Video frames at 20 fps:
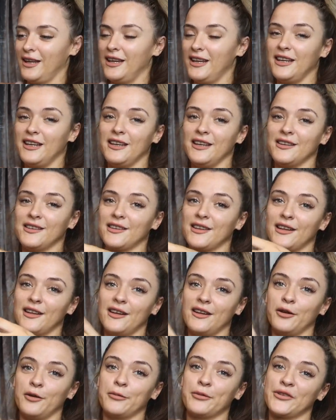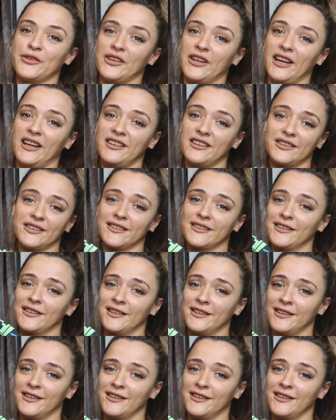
he is obsessed,